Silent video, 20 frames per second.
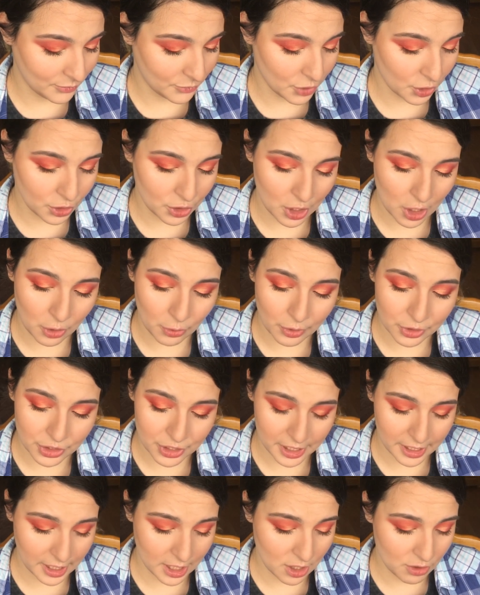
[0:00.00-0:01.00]
don't know what
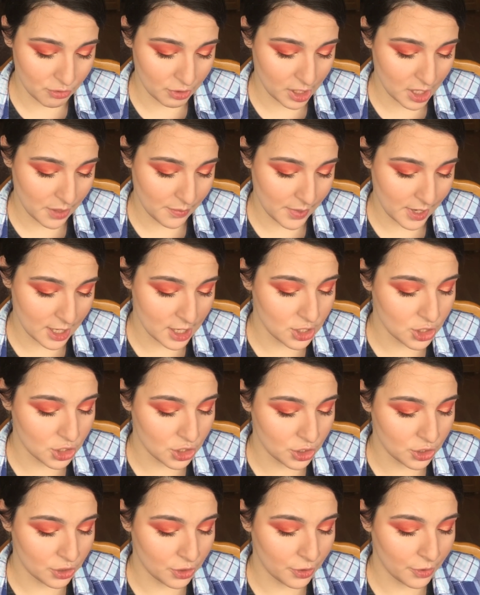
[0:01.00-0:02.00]
I can recommend
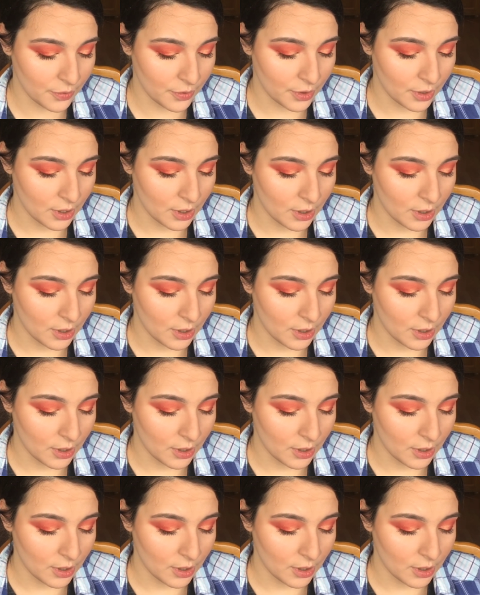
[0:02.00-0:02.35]
you.